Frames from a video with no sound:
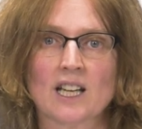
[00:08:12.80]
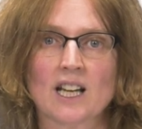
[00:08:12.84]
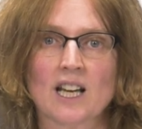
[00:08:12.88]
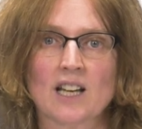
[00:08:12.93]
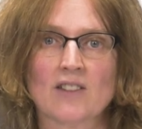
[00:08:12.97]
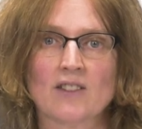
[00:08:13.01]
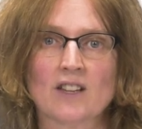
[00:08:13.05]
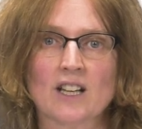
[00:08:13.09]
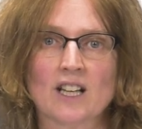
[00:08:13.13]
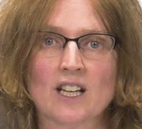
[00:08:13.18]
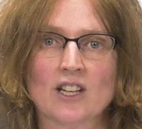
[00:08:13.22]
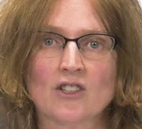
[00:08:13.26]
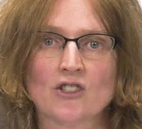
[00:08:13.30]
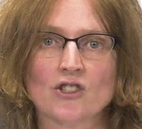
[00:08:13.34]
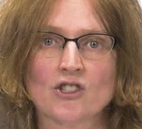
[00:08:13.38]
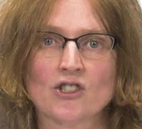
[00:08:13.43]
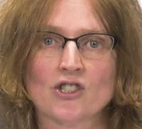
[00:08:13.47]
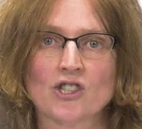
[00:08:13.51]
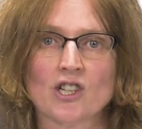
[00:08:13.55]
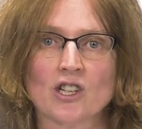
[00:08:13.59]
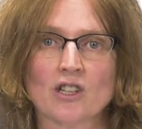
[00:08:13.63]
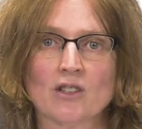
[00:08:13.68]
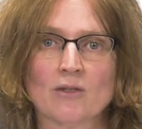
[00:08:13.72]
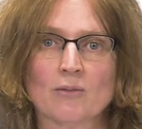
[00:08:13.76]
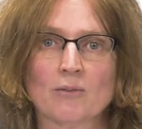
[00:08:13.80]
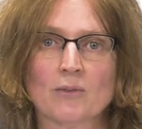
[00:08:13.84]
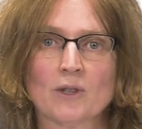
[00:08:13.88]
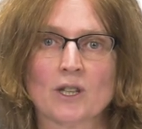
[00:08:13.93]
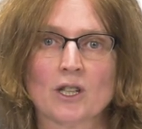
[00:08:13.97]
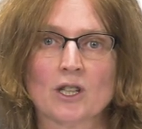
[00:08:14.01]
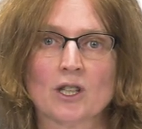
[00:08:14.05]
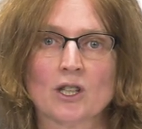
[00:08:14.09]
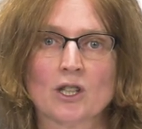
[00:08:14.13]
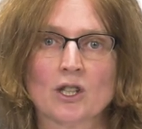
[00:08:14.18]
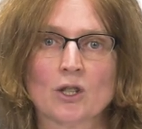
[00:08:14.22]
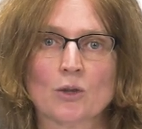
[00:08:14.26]
In the literature,
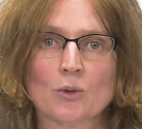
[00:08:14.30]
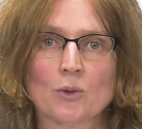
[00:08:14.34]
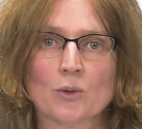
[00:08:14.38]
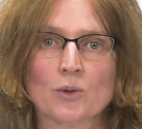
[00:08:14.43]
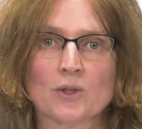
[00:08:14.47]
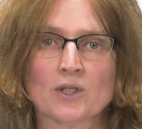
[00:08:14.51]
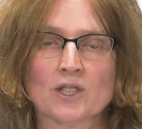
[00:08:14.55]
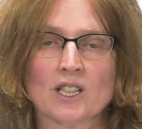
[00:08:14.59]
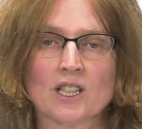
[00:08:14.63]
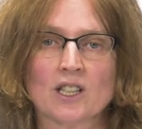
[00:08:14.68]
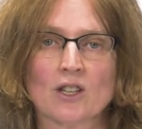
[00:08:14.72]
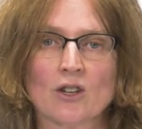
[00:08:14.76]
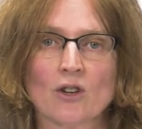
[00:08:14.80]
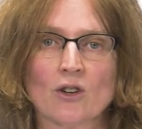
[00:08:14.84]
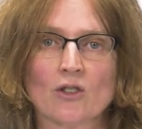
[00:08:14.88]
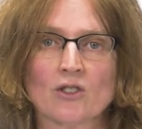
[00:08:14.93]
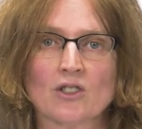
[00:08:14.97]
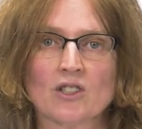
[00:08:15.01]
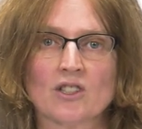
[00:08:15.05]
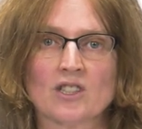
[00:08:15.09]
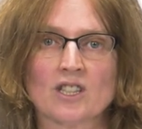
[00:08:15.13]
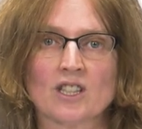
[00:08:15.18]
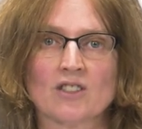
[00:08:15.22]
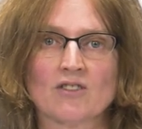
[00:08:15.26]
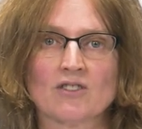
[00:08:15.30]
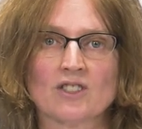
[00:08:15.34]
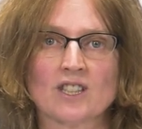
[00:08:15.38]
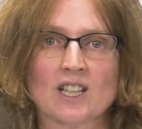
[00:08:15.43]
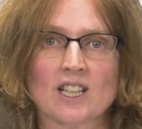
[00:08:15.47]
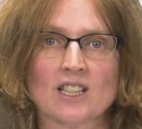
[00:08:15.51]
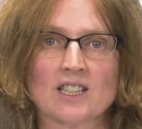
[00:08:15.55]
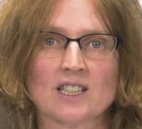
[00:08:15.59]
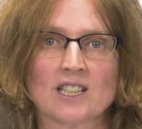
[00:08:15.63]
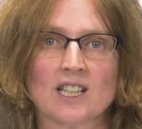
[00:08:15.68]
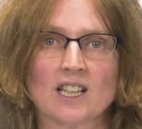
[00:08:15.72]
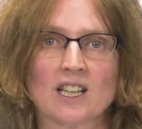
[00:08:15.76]
you will see cognitive
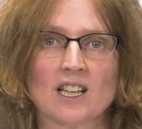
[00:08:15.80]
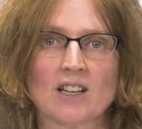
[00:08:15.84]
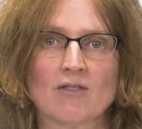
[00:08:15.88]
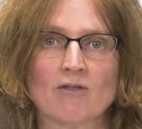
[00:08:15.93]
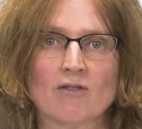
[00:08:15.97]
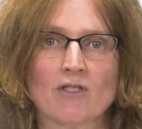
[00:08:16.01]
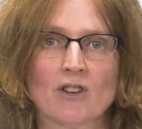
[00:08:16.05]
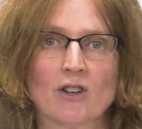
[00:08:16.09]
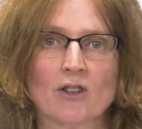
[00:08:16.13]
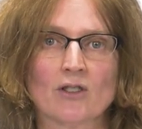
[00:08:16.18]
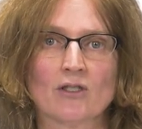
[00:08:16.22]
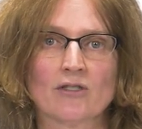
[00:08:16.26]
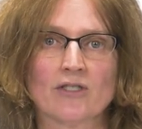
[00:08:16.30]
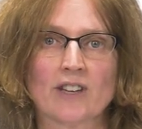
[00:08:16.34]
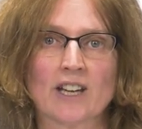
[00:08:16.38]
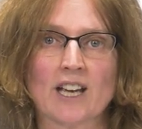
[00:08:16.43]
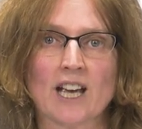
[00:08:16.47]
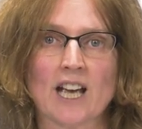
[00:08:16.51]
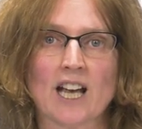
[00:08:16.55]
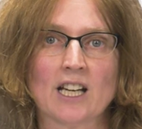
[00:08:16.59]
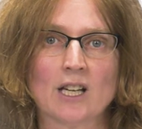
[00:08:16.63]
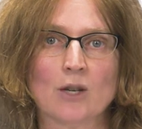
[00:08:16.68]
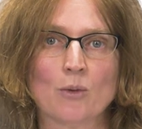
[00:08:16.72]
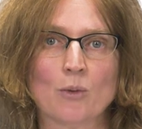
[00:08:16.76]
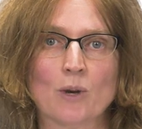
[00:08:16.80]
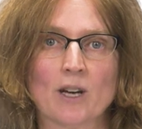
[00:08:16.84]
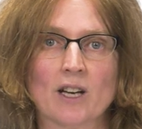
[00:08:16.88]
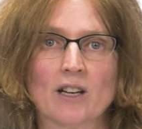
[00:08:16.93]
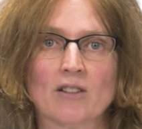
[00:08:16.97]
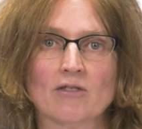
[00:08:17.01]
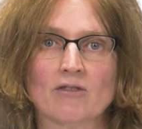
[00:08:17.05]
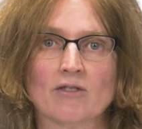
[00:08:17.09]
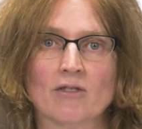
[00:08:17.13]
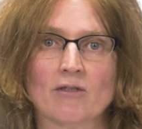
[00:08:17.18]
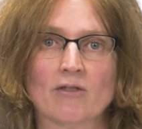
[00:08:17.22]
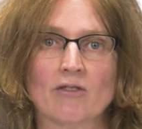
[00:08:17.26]
testing involving
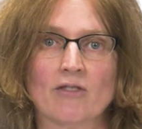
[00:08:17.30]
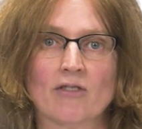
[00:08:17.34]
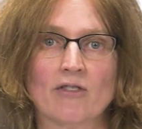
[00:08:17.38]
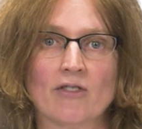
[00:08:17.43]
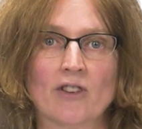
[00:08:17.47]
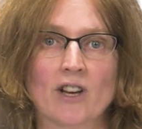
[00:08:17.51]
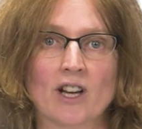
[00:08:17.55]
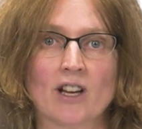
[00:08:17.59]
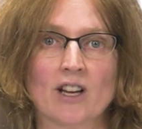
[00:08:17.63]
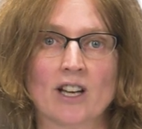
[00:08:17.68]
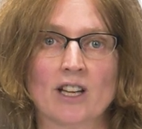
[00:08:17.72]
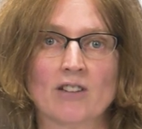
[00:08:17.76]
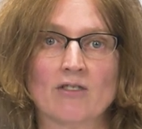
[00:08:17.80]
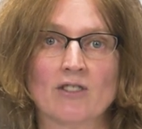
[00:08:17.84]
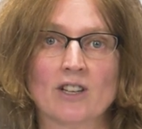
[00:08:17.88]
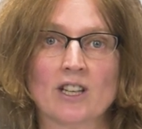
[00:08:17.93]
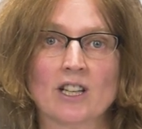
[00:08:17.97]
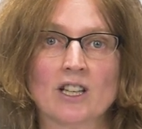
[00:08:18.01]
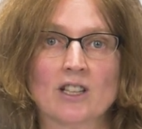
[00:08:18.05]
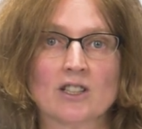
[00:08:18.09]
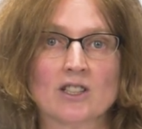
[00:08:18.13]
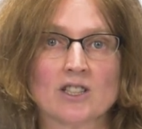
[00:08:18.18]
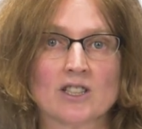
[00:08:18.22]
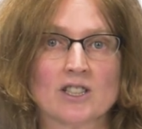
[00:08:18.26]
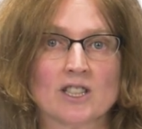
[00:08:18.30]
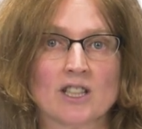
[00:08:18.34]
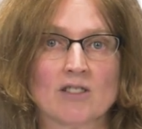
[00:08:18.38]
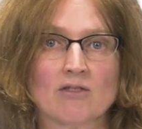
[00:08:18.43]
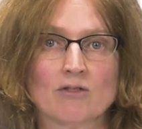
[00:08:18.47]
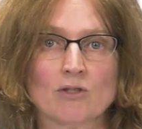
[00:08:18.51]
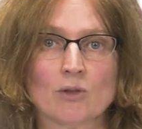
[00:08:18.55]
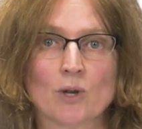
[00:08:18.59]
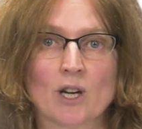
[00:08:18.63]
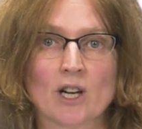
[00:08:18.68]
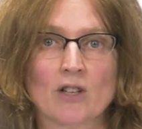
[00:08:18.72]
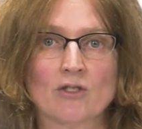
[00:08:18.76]
anywhere from five to
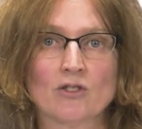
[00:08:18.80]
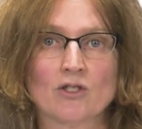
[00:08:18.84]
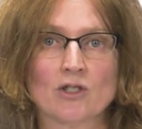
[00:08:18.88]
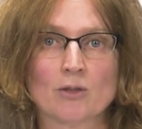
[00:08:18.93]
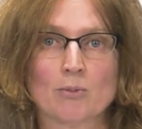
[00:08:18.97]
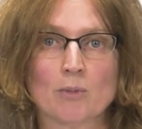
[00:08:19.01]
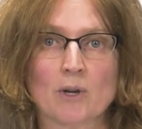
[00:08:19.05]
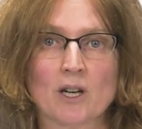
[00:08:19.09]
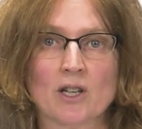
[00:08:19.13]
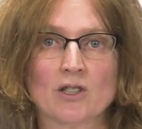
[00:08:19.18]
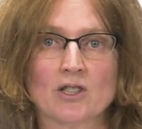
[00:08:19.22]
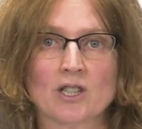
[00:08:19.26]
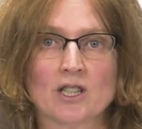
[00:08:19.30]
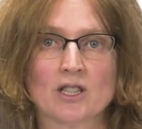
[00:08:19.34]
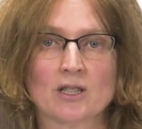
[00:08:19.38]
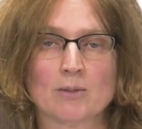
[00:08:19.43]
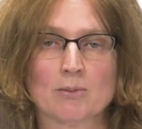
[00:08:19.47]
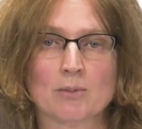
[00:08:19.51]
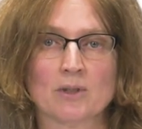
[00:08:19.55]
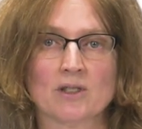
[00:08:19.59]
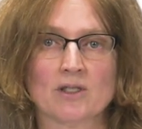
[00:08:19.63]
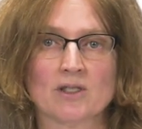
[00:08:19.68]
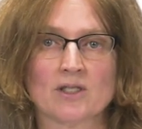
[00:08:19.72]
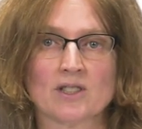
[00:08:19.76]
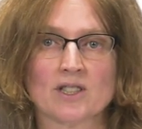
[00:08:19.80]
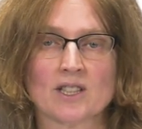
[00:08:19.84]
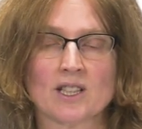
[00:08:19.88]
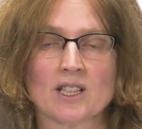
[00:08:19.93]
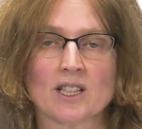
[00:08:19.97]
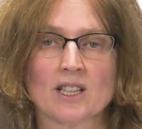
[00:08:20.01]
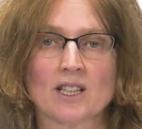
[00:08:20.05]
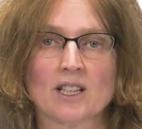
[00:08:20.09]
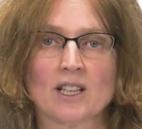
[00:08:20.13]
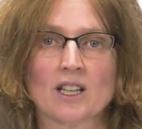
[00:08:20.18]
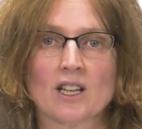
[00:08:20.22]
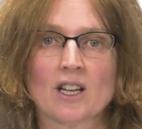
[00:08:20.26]
several hundred participants,
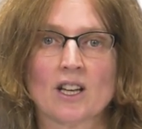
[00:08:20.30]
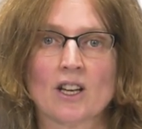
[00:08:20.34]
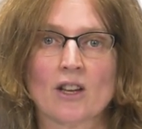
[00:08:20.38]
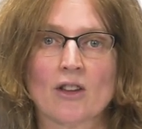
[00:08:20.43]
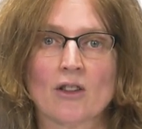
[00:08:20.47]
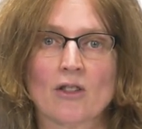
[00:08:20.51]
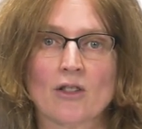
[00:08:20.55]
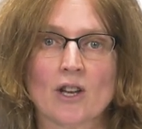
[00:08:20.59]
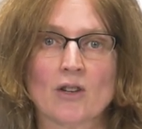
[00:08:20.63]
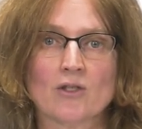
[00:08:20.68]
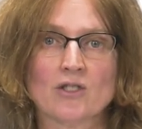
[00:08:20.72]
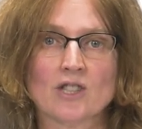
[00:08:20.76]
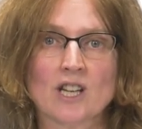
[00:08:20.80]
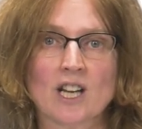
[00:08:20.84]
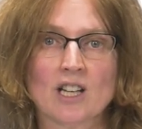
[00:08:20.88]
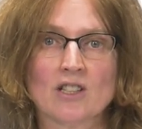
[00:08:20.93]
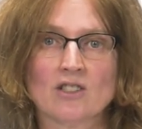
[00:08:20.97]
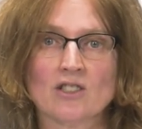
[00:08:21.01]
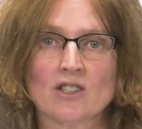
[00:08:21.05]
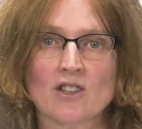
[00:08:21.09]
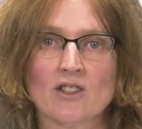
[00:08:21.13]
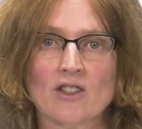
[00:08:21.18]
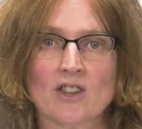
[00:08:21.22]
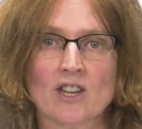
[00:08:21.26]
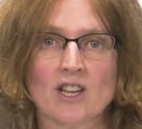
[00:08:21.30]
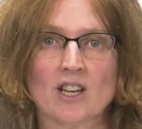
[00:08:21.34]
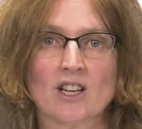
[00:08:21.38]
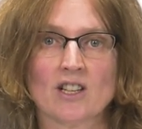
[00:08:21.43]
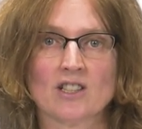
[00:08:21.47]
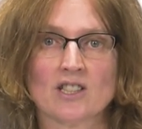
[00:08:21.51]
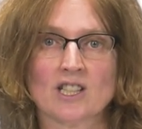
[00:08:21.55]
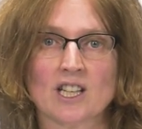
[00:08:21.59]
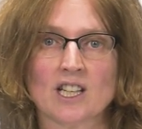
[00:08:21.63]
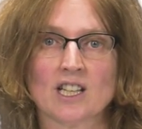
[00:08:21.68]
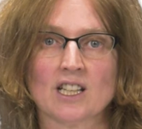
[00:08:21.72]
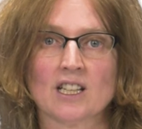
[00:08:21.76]
though 10 to
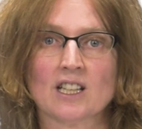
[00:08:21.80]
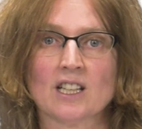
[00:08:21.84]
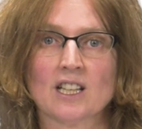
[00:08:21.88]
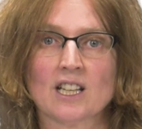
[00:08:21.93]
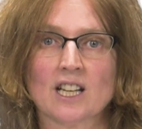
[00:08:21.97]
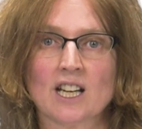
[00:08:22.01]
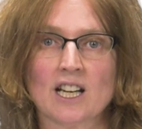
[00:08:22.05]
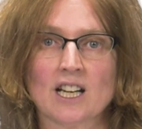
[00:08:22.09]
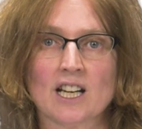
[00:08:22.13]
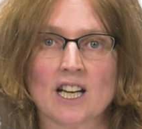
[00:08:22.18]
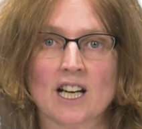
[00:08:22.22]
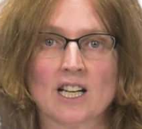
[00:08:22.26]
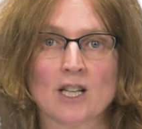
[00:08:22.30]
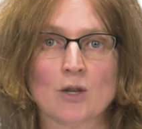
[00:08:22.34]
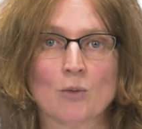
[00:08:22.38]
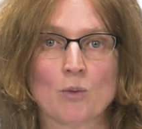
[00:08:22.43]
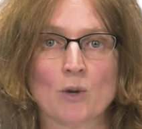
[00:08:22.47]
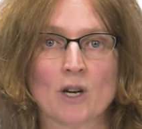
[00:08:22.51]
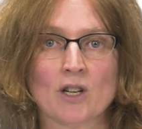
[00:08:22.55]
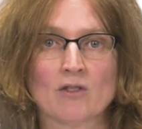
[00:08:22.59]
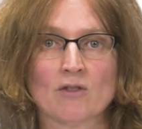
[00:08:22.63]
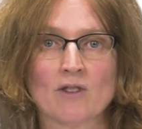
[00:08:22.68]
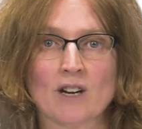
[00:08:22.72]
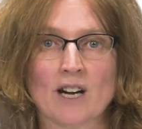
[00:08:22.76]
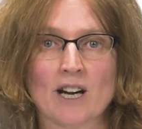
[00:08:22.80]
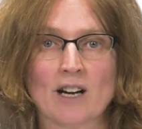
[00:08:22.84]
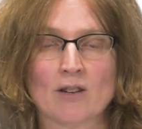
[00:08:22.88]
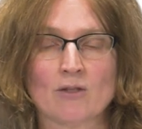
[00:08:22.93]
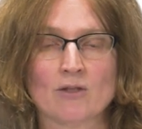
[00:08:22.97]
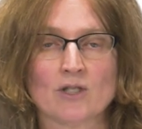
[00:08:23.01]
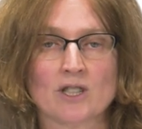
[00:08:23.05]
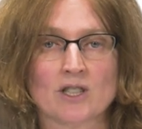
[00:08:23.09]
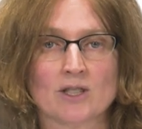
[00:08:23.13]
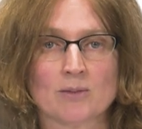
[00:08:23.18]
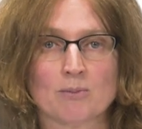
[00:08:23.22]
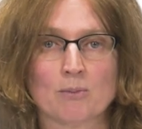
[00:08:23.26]
30 in any one
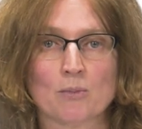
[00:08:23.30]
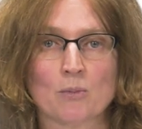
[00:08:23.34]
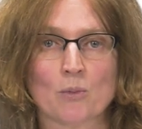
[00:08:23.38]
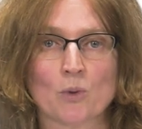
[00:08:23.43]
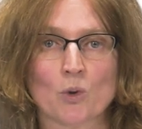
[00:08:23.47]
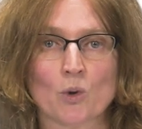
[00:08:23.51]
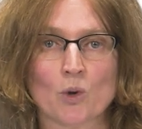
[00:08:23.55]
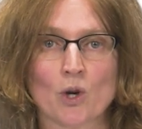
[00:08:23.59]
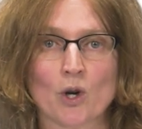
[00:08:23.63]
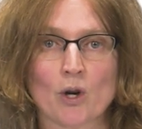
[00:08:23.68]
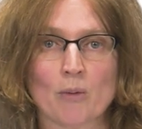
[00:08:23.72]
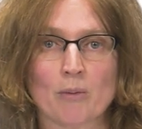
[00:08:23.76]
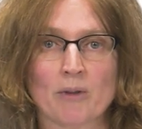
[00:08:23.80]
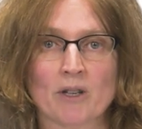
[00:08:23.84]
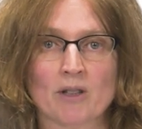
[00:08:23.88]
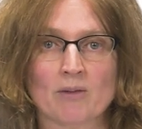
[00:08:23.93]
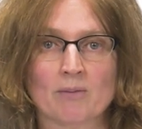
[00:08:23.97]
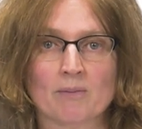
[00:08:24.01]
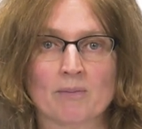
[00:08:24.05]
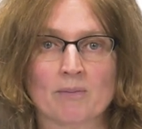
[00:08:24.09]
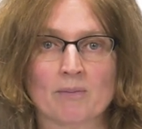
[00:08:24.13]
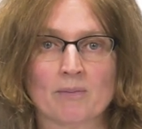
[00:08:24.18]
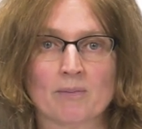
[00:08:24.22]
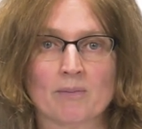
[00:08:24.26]
round is more common.